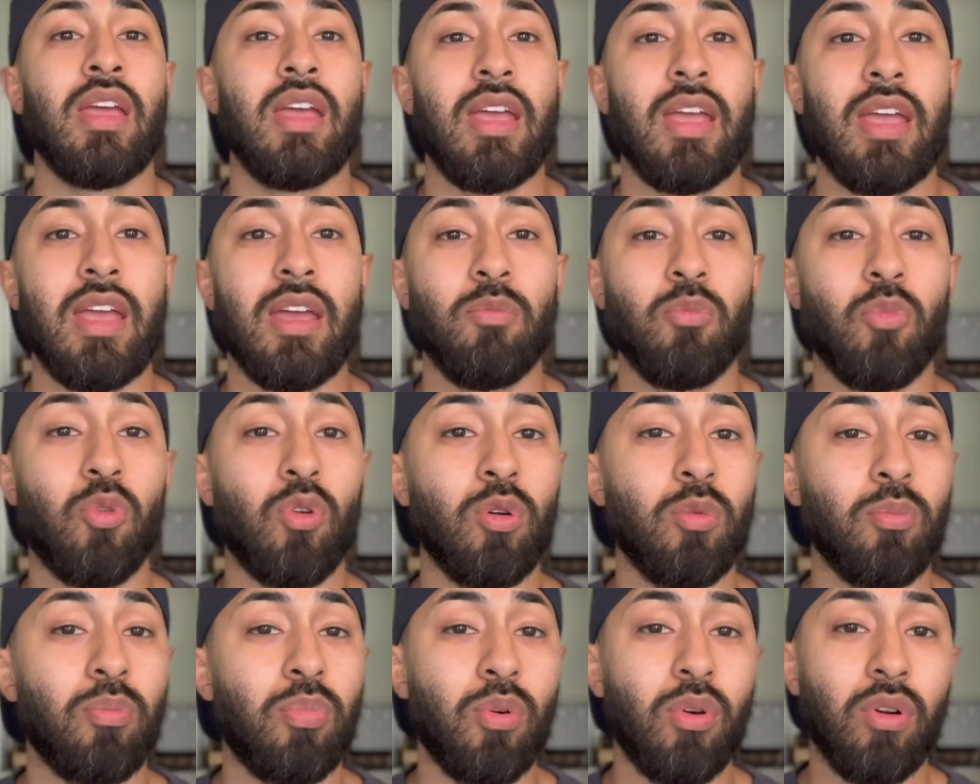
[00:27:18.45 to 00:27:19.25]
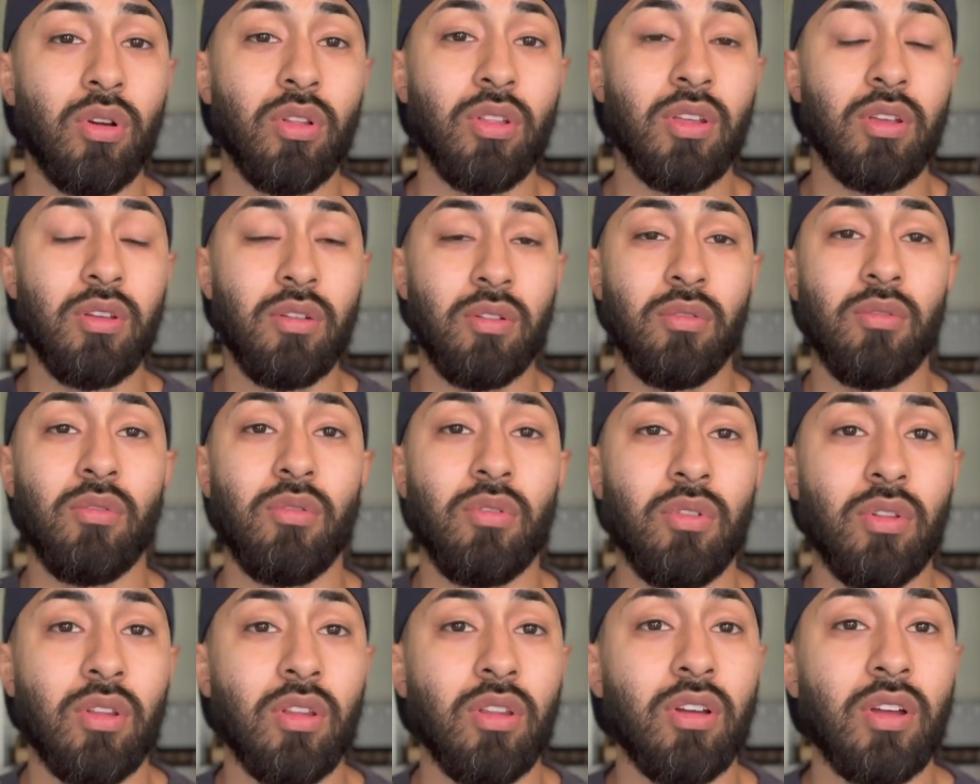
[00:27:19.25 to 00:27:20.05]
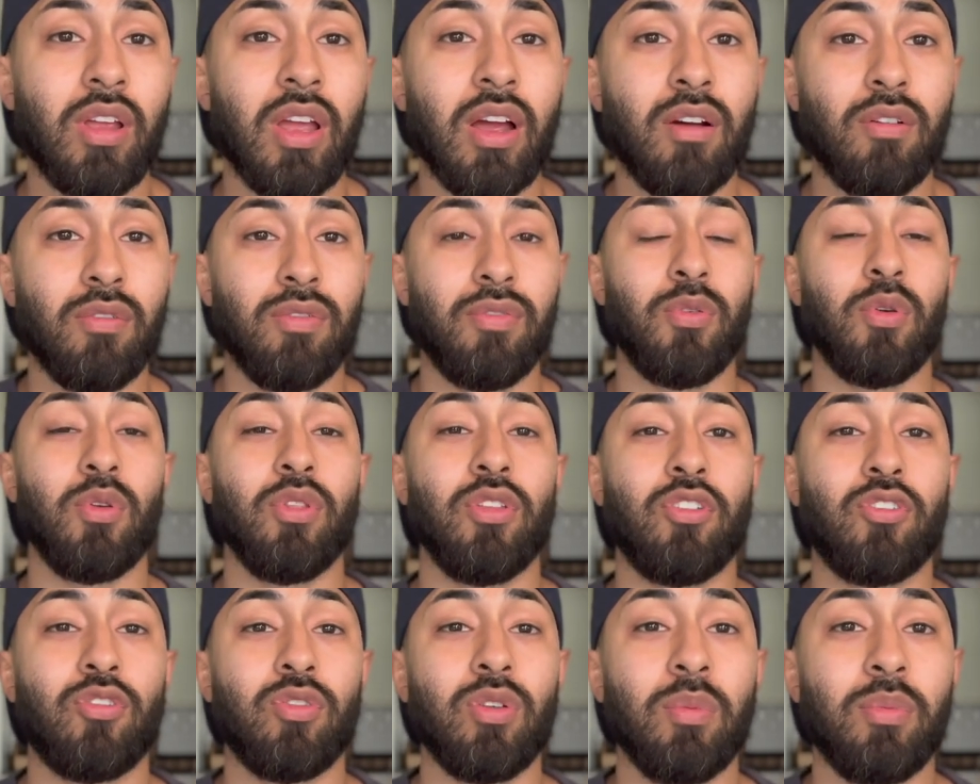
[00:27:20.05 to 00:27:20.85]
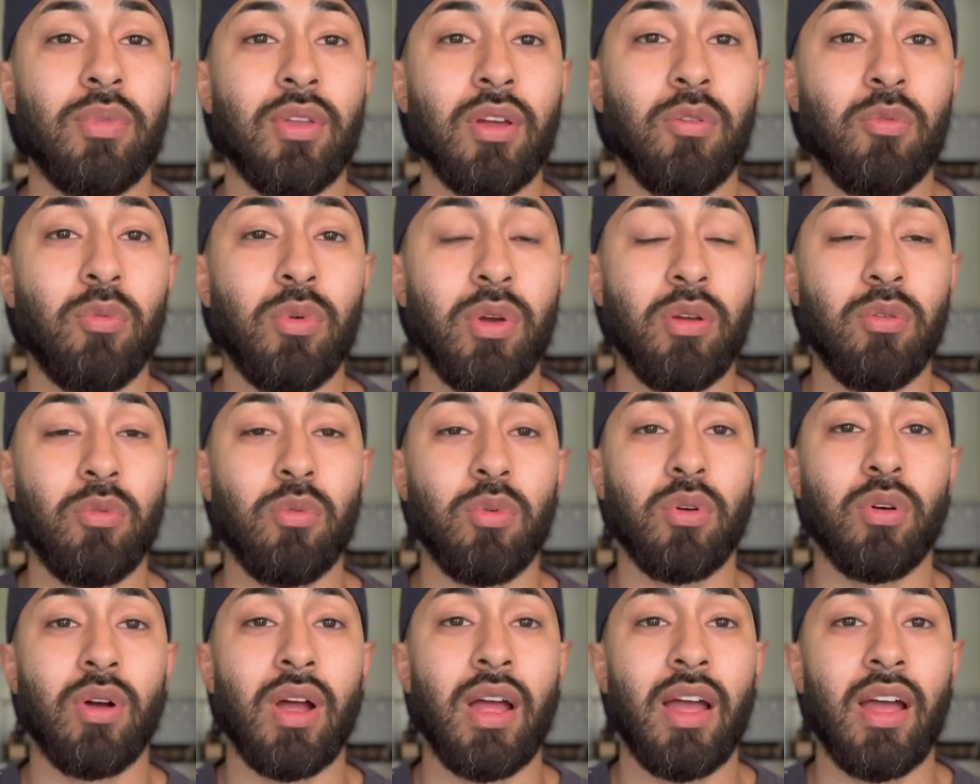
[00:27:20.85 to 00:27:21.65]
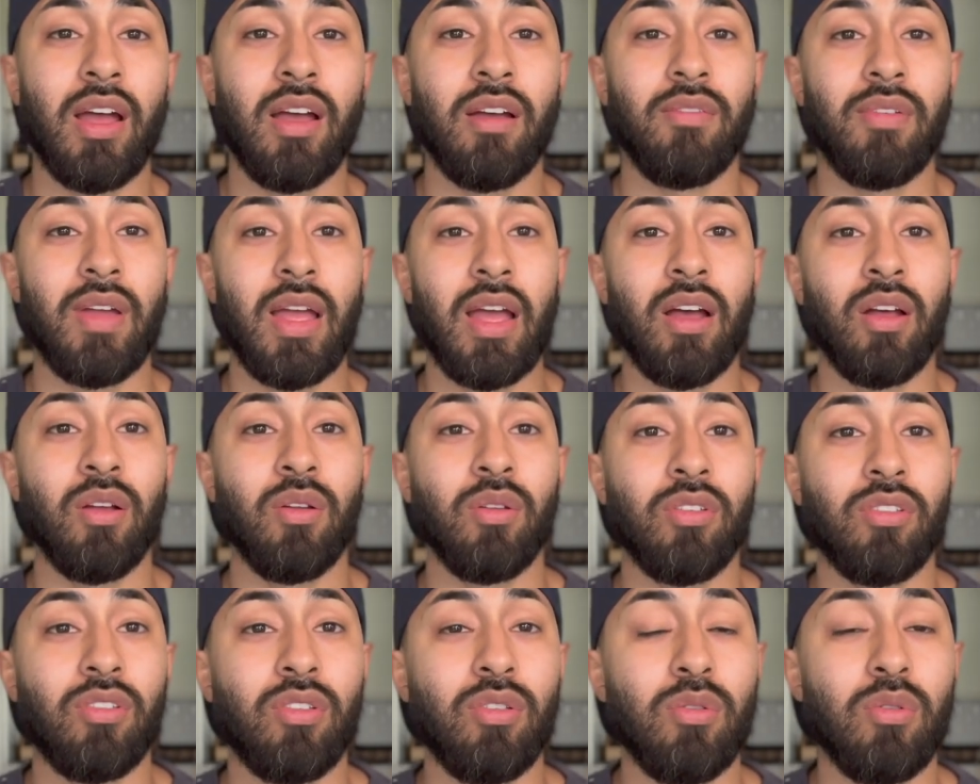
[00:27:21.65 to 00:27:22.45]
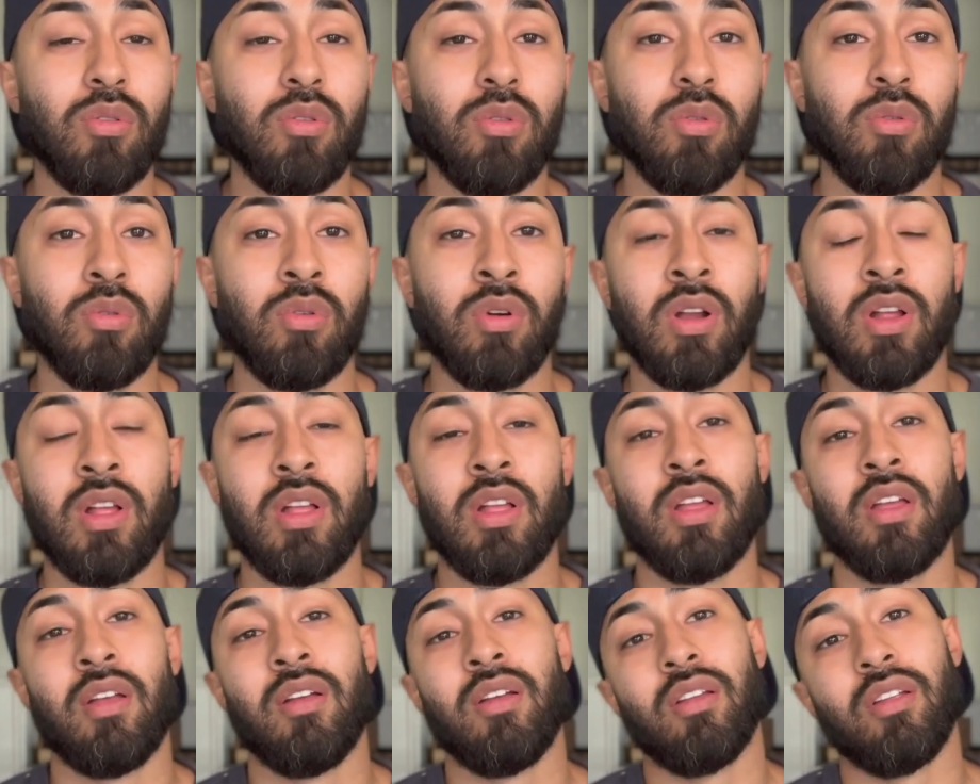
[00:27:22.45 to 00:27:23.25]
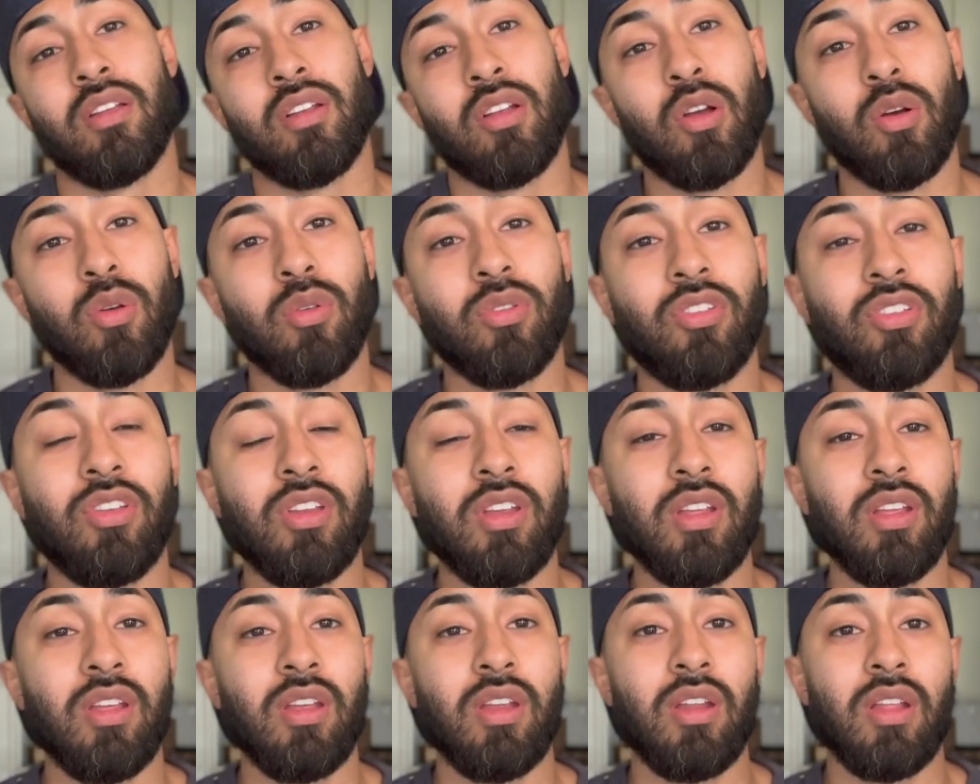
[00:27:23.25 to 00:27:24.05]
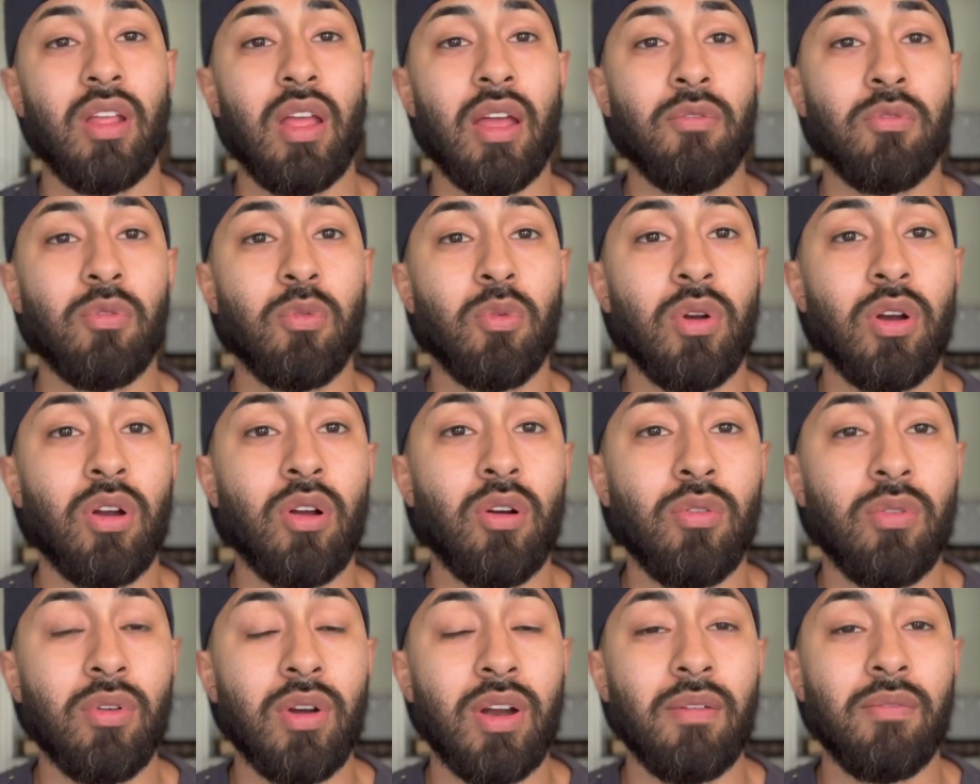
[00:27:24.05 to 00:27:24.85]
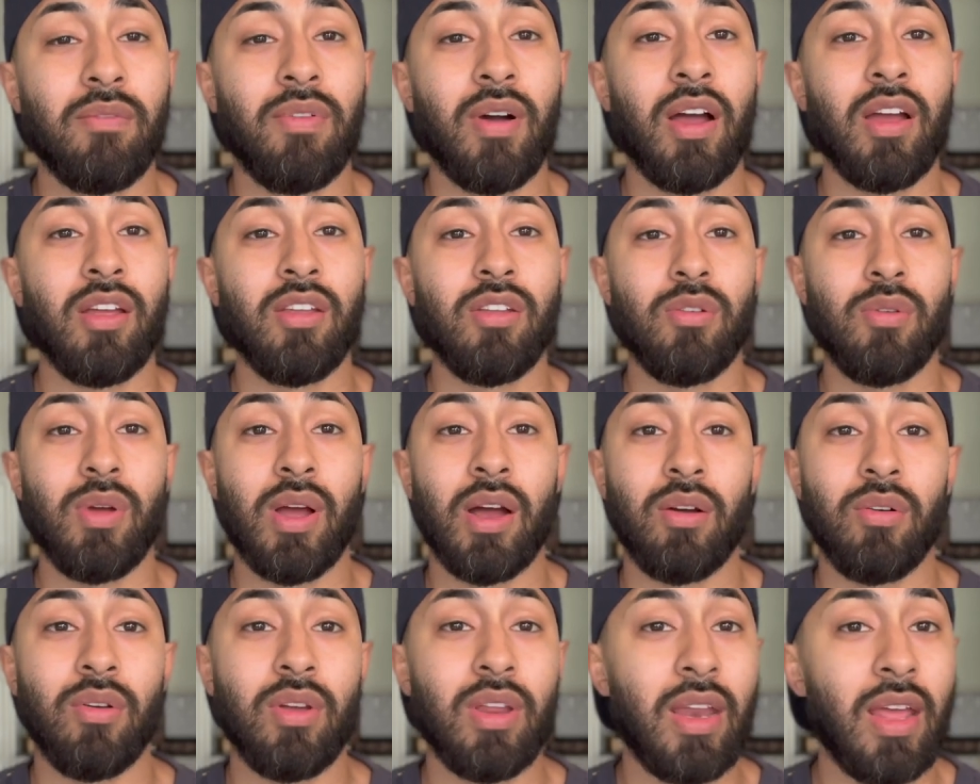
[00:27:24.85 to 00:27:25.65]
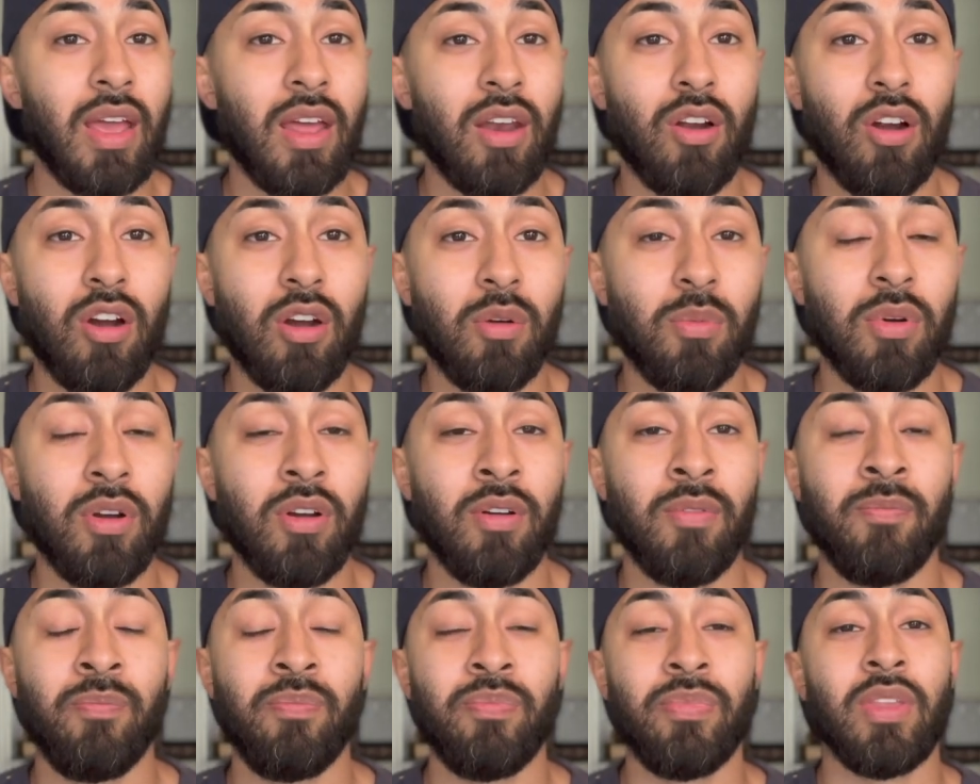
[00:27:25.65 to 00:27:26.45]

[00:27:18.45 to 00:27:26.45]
And more importantly, look out for the trip that we will have out to go see everyone over at Vayu out in Ann Arbor.